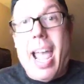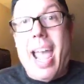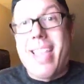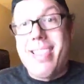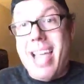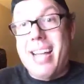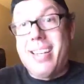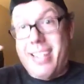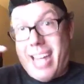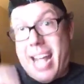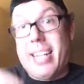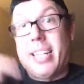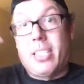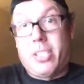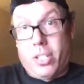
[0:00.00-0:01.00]
And then
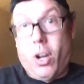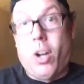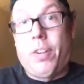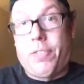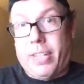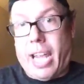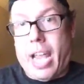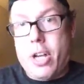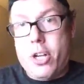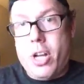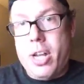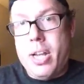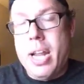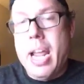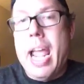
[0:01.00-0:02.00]
Dan gets a
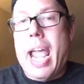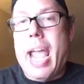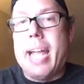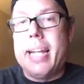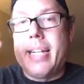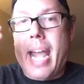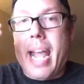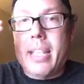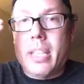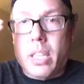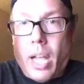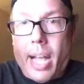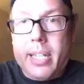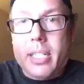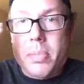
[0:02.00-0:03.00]
notification and Dan
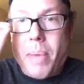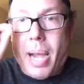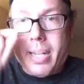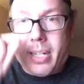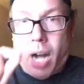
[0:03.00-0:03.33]
likes my